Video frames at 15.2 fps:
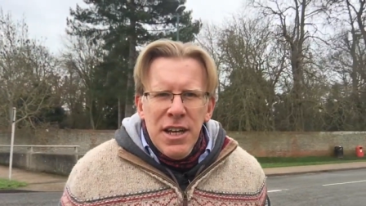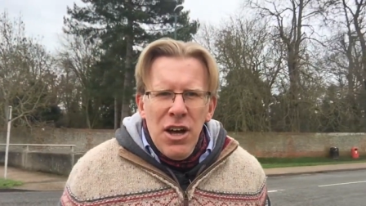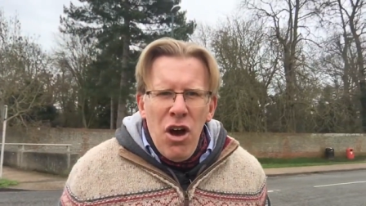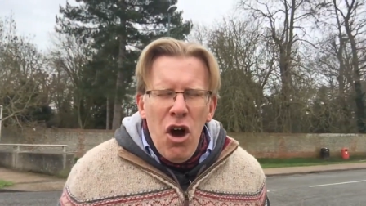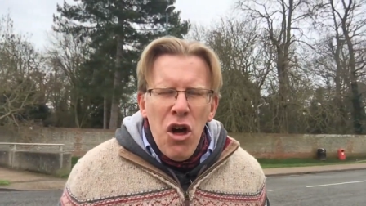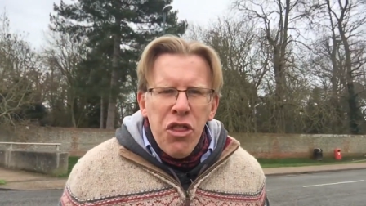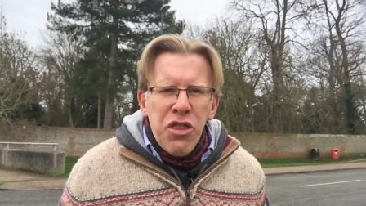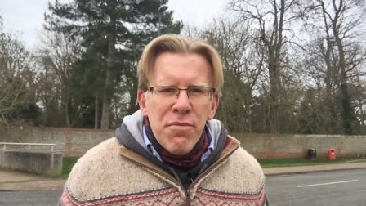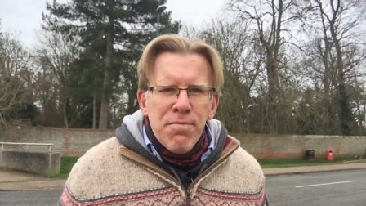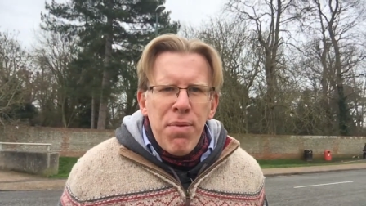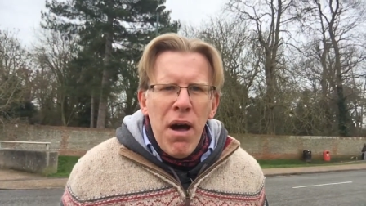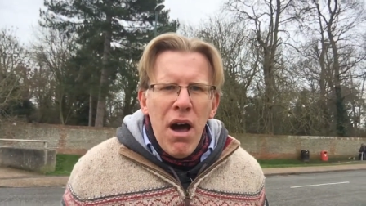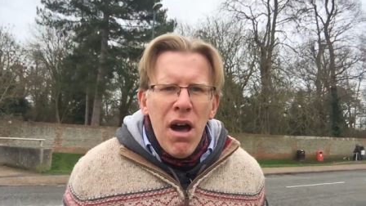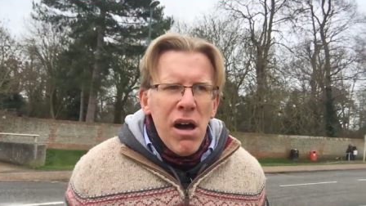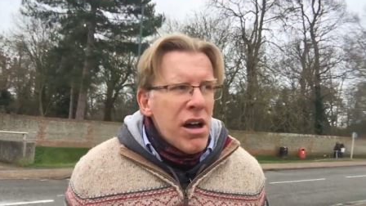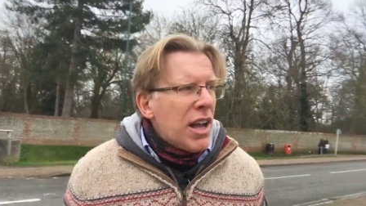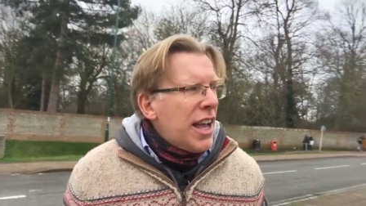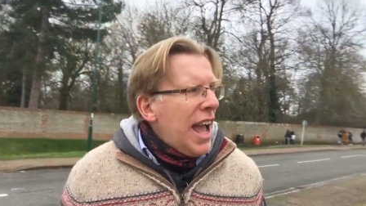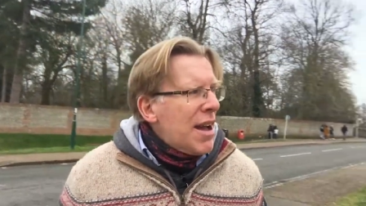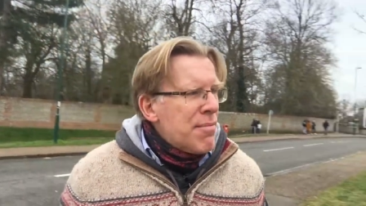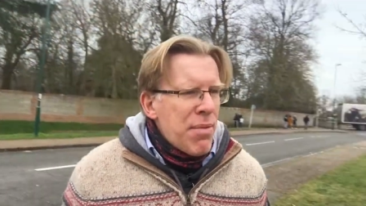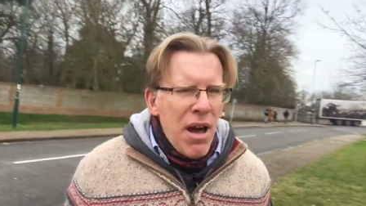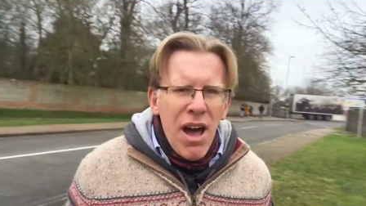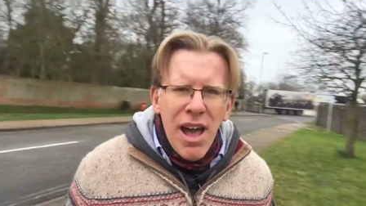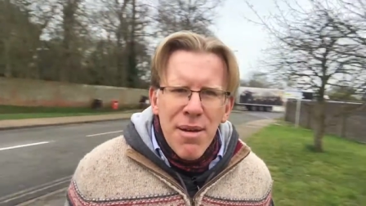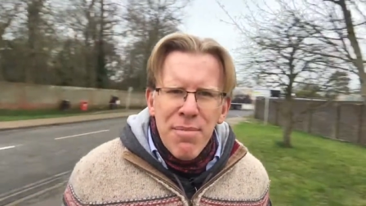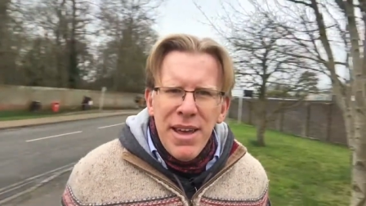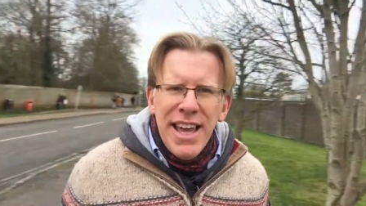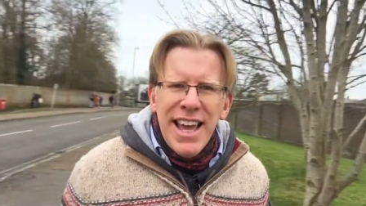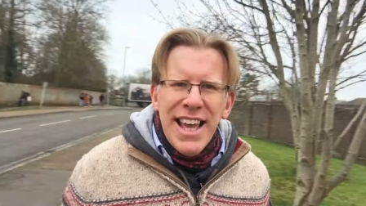Hotham Park, and behind
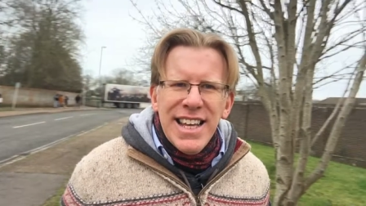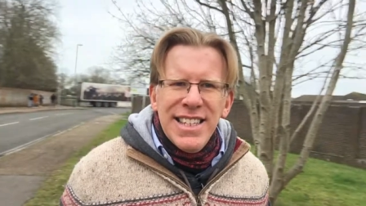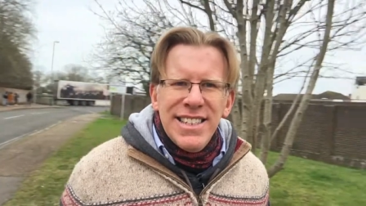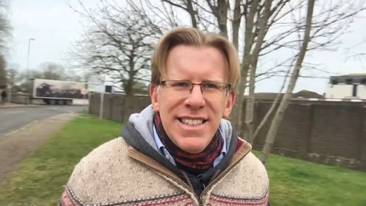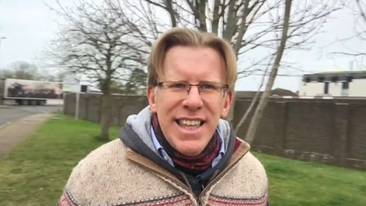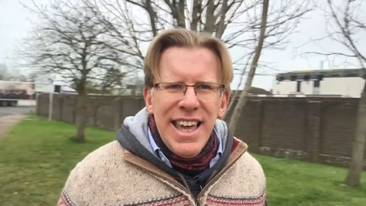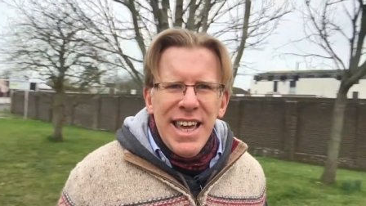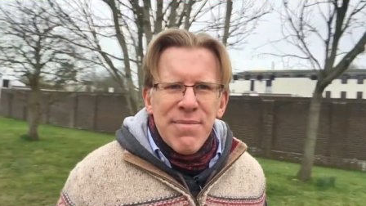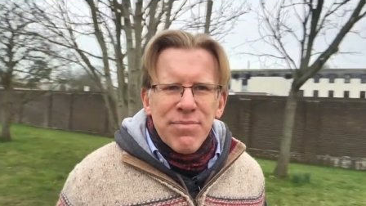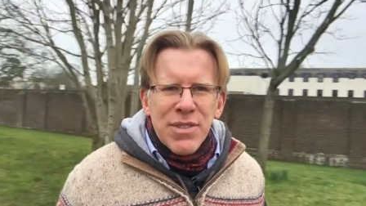me is the